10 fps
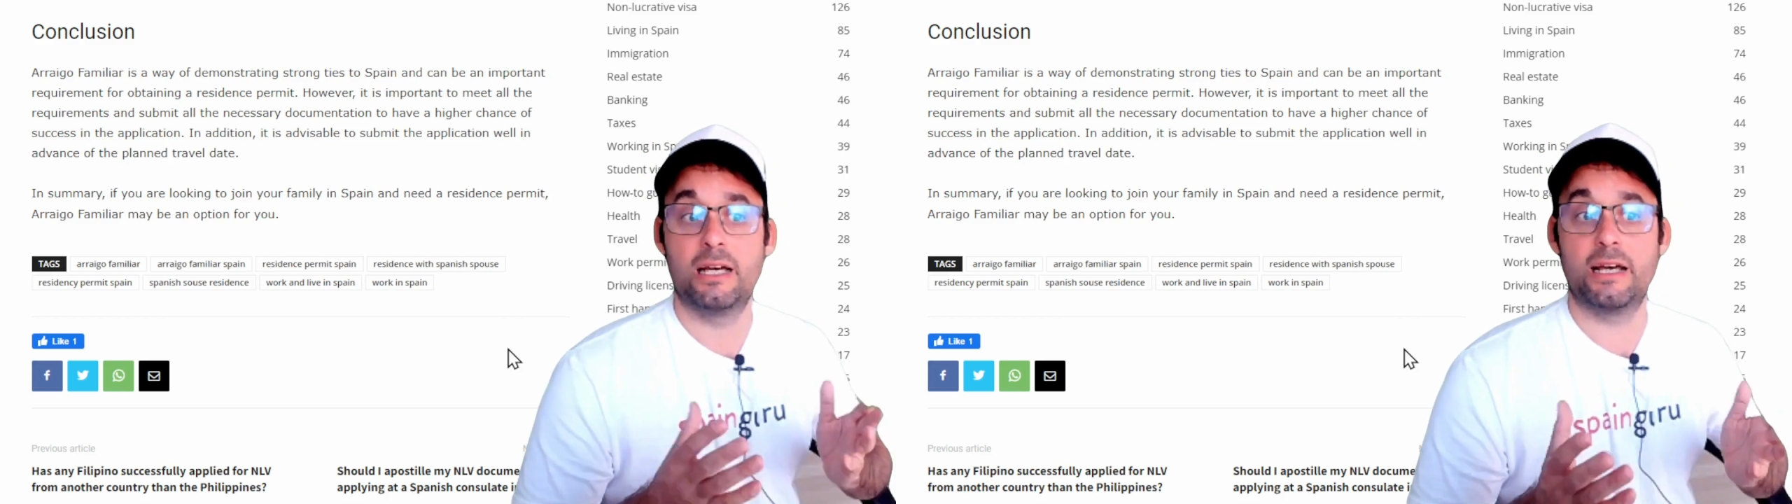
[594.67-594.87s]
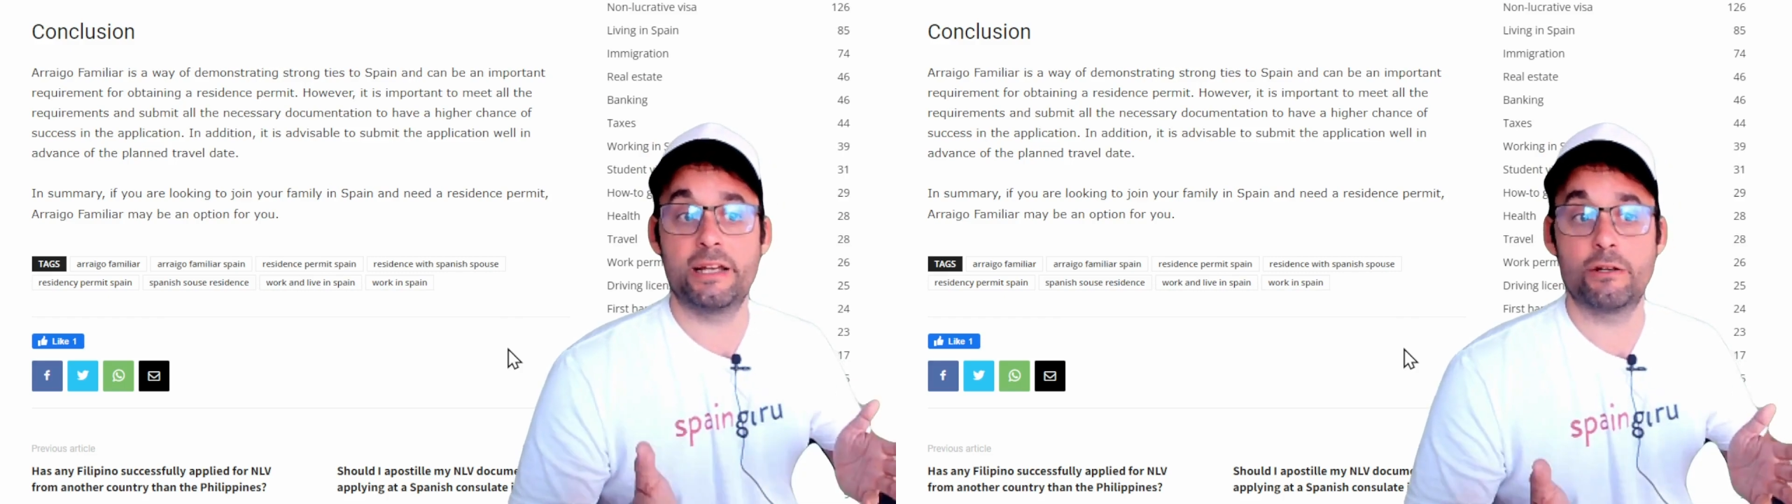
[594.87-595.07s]

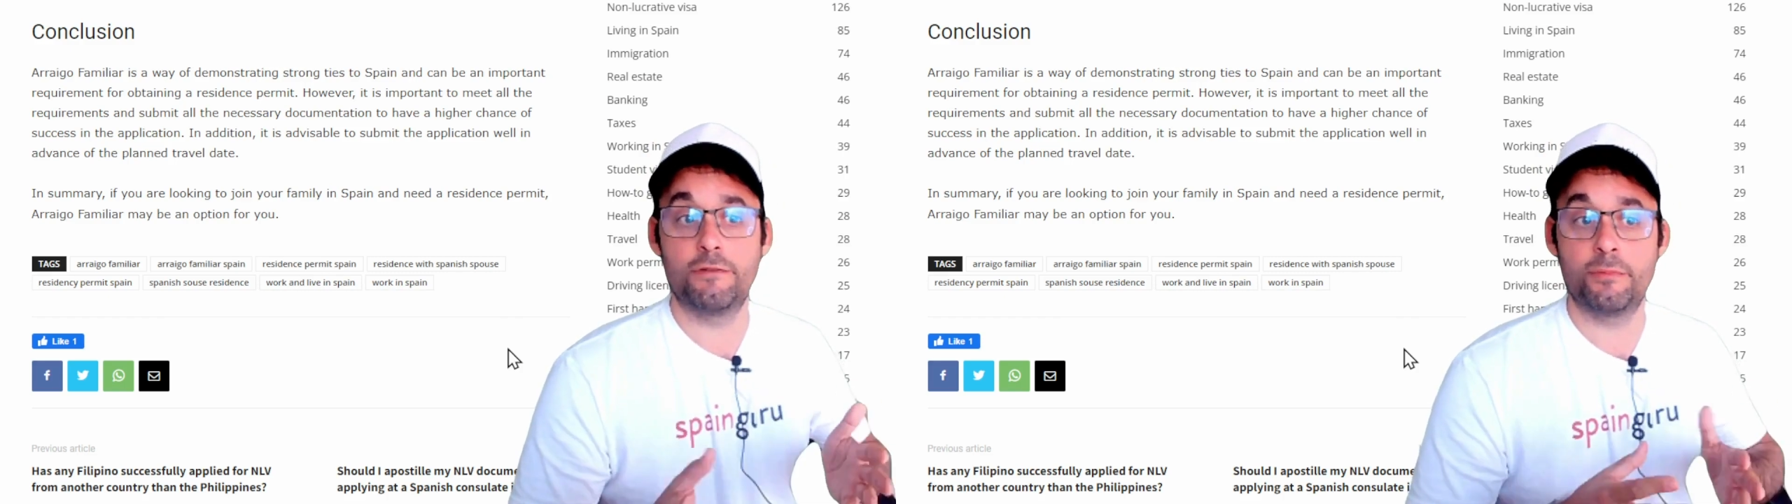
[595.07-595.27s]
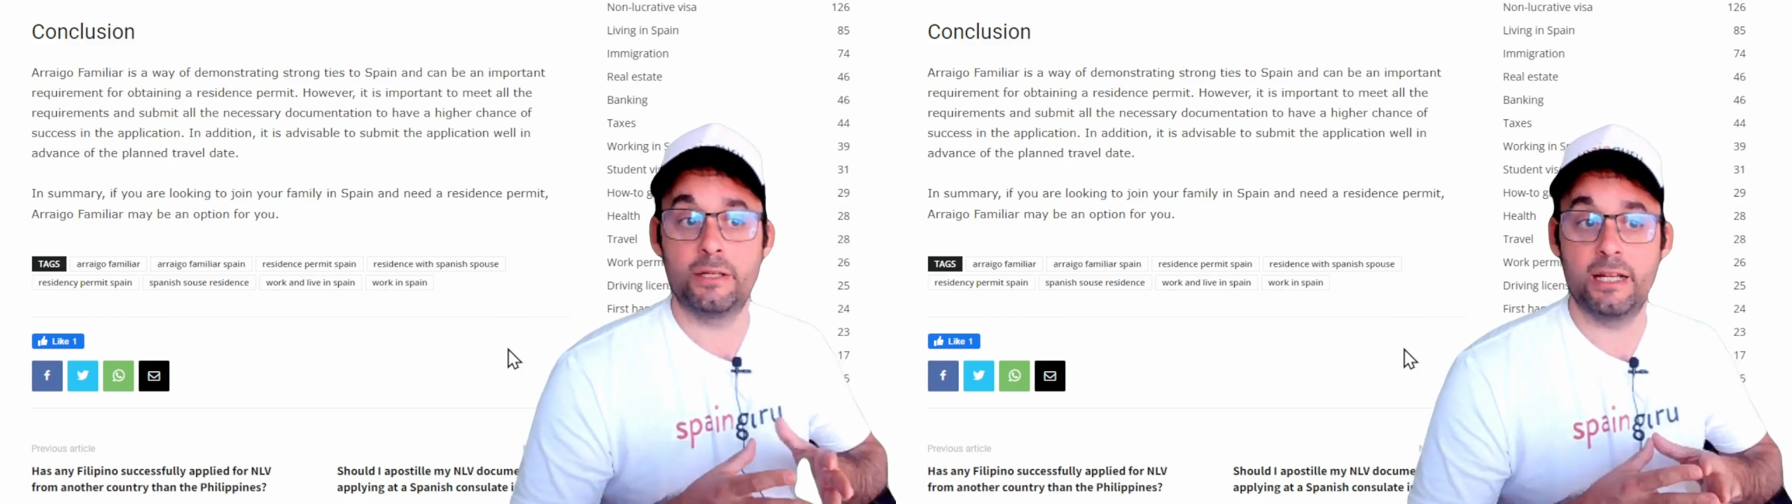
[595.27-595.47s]
Arraigo
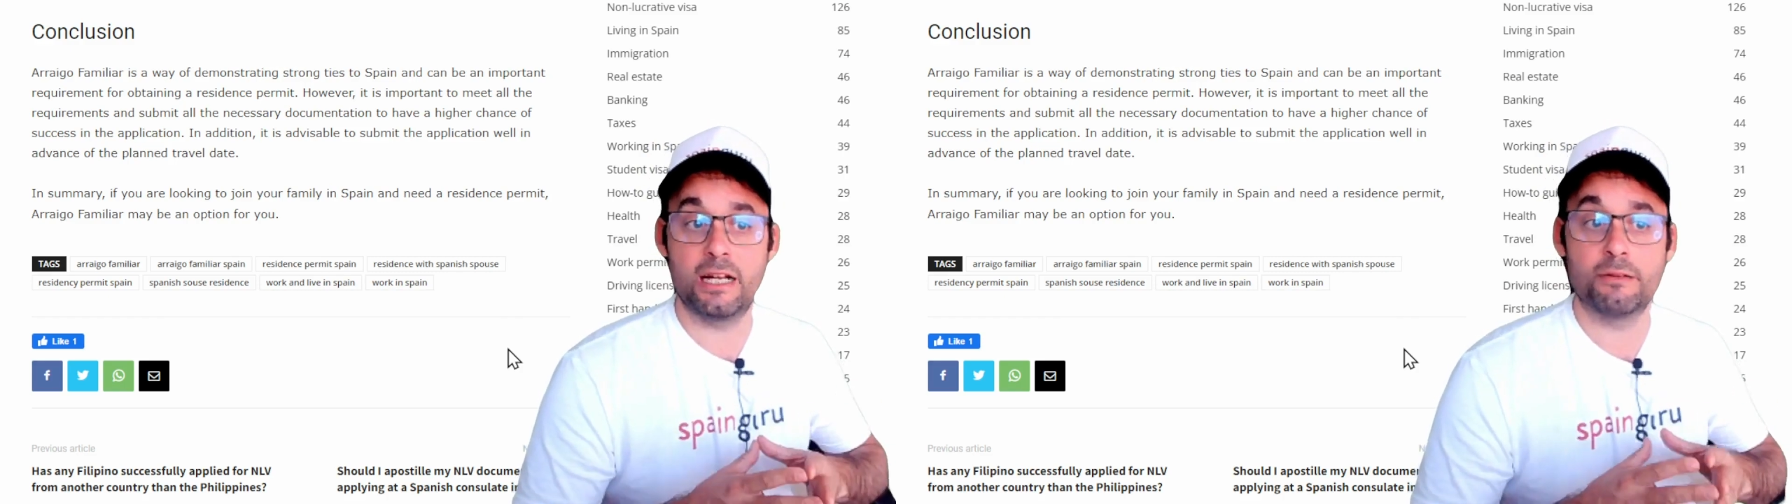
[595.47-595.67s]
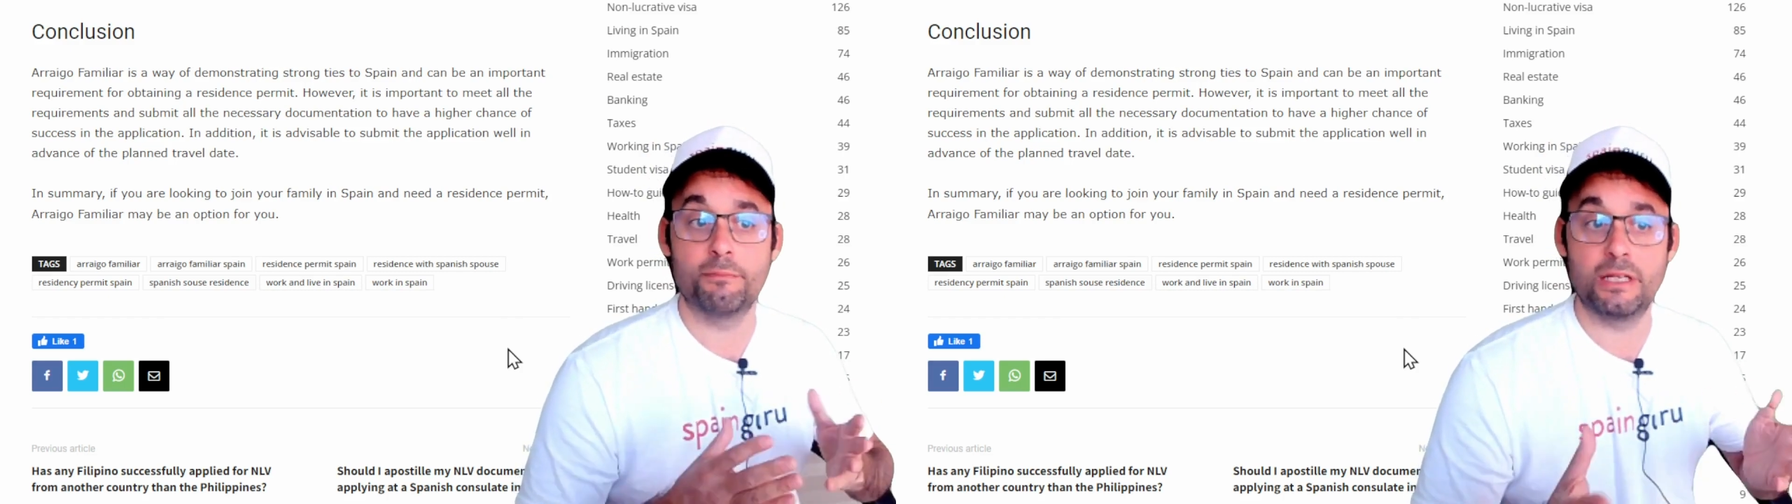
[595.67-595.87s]

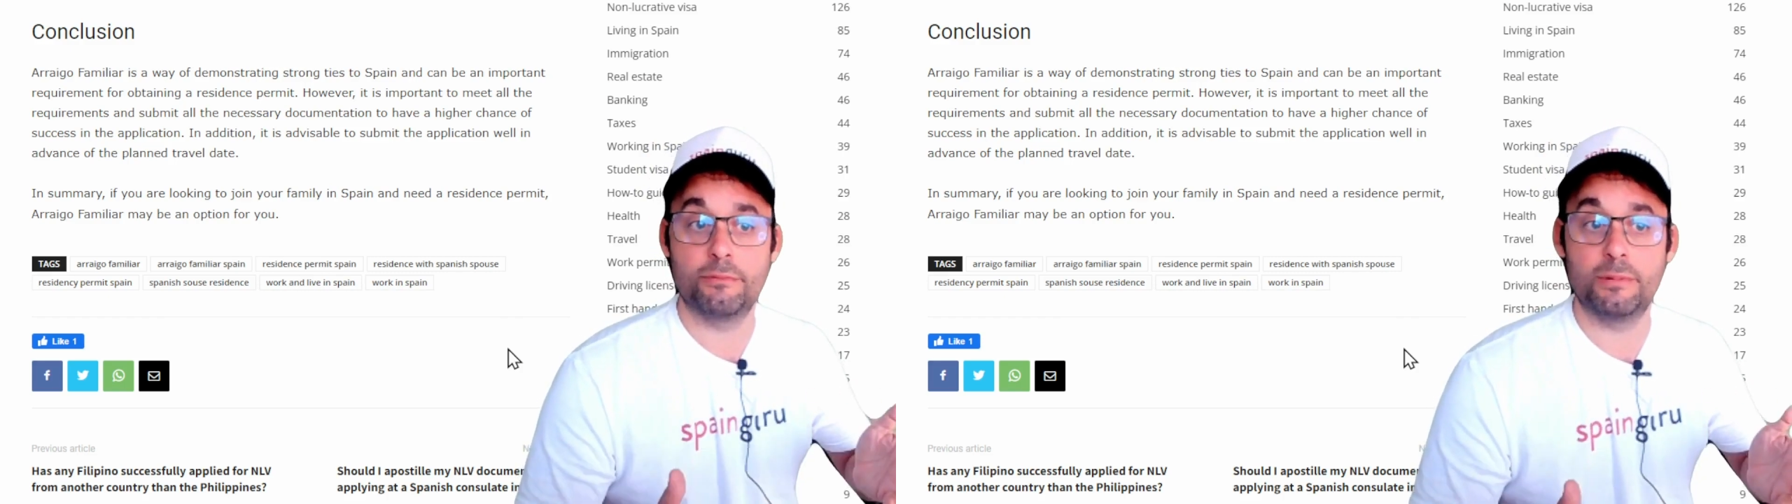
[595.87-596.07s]
Familiar may